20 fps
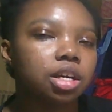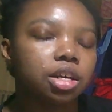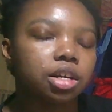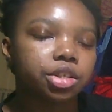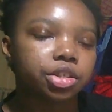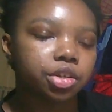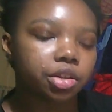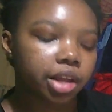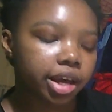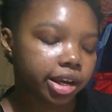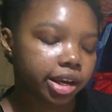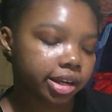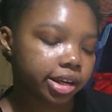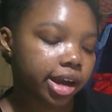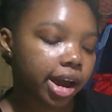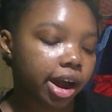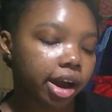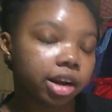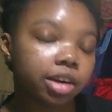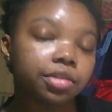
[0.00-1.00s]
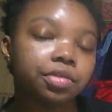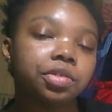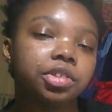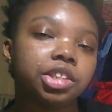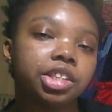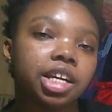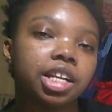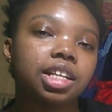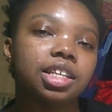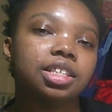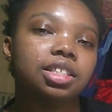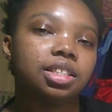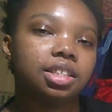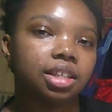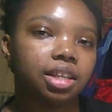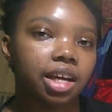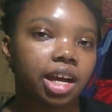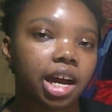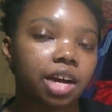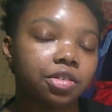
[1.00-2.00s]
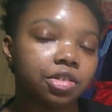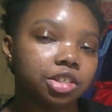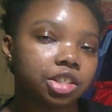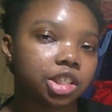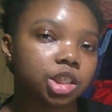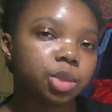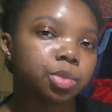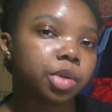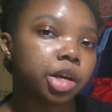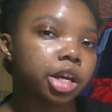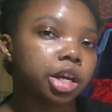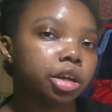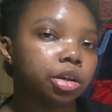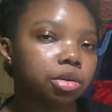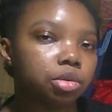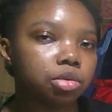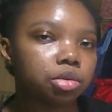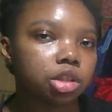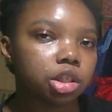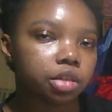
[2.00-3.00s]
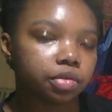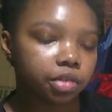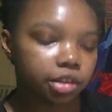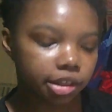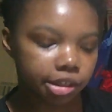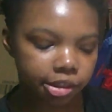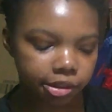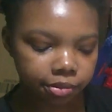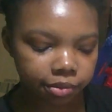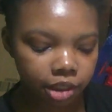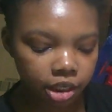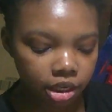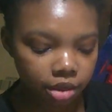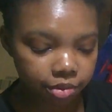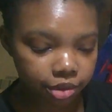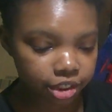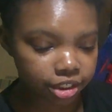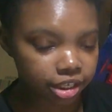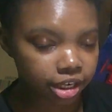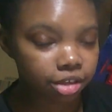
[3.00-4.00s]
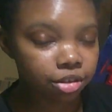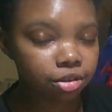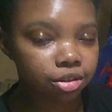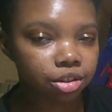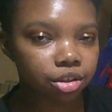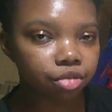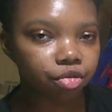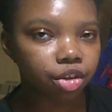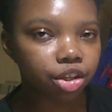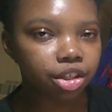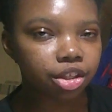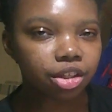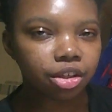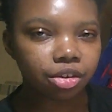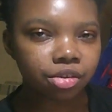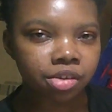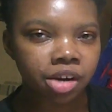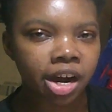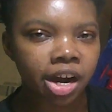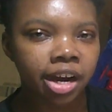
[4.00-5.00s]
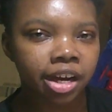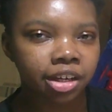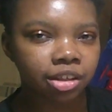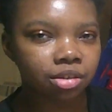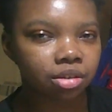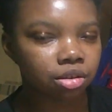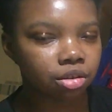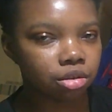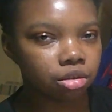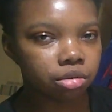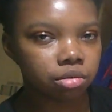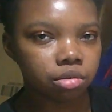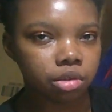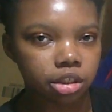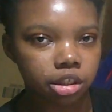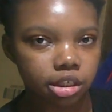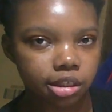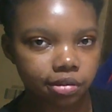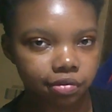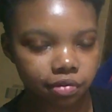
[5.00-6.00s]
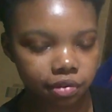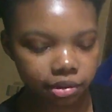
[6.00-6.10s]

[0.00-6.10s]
So like out of jealousy, I was just playing New Leaf again, because I used to really grind on New Leaf,